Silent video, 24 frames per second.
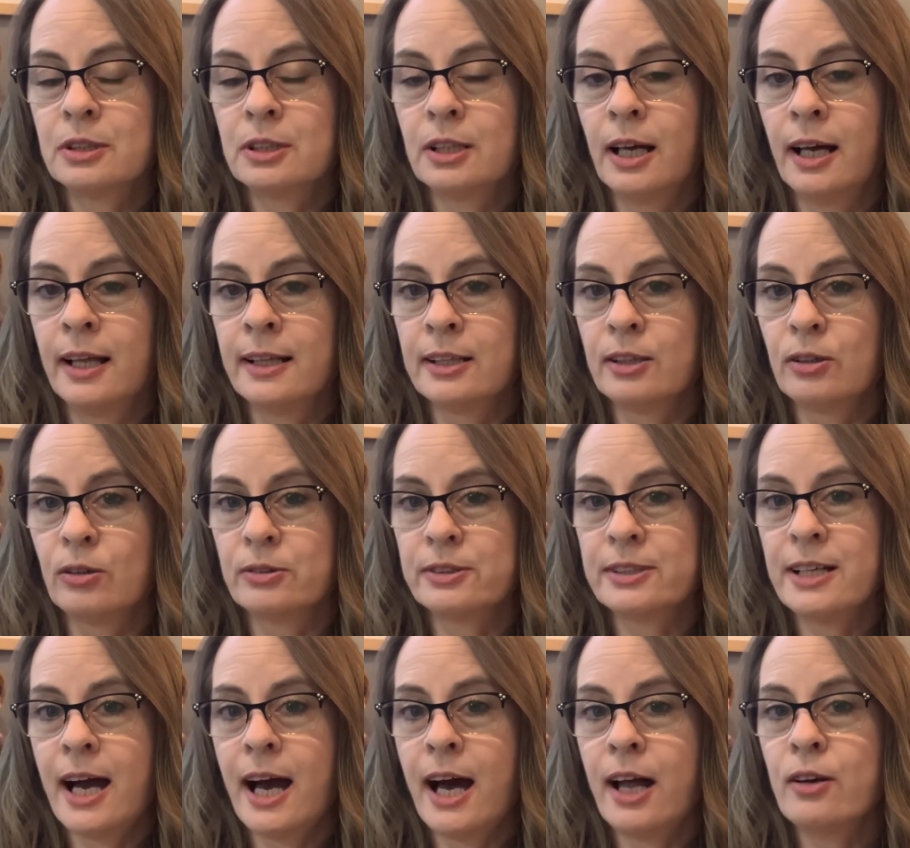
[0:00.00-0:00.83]
a little
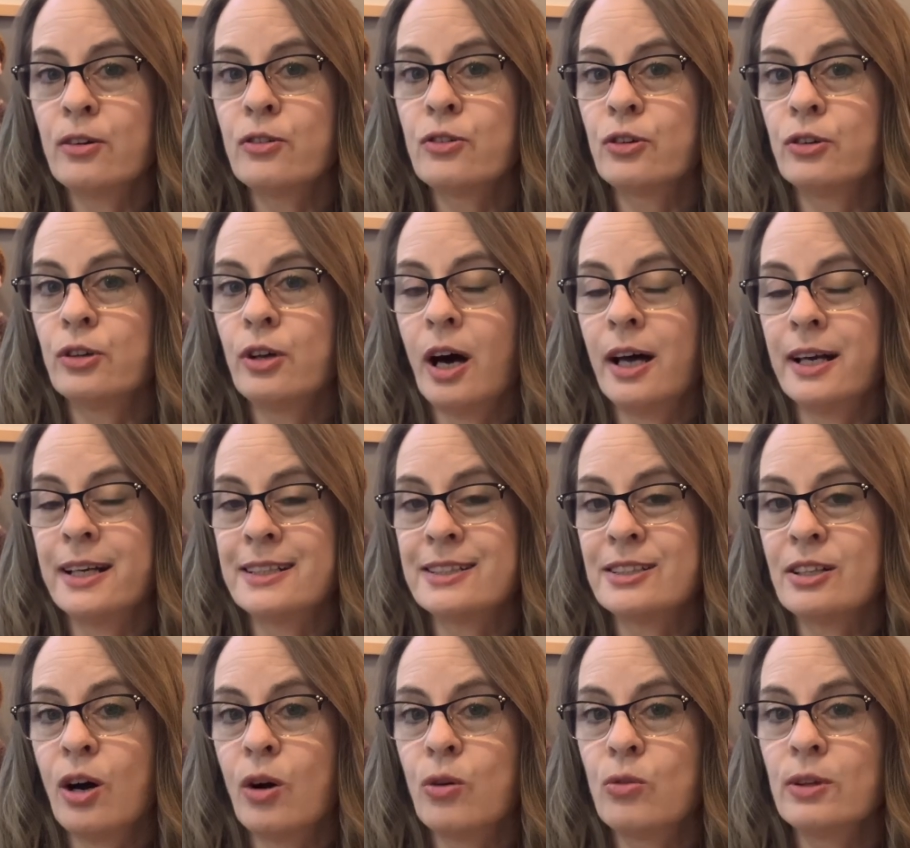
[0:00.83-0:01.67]
tighter. They're not
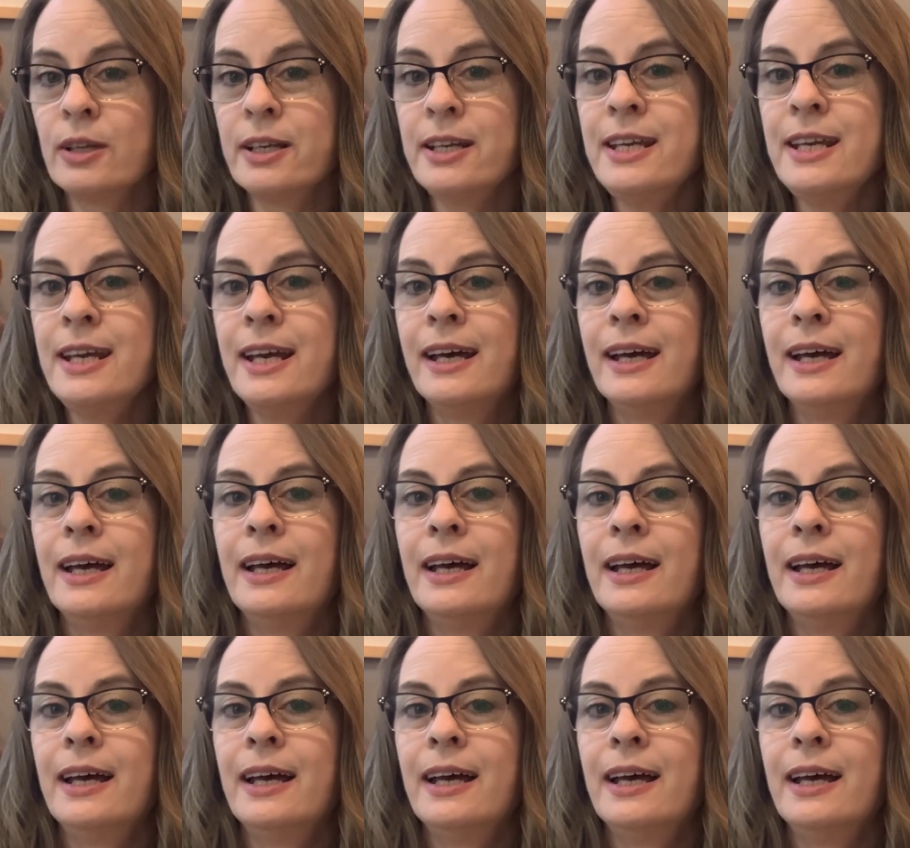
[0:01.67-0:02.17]
as holy.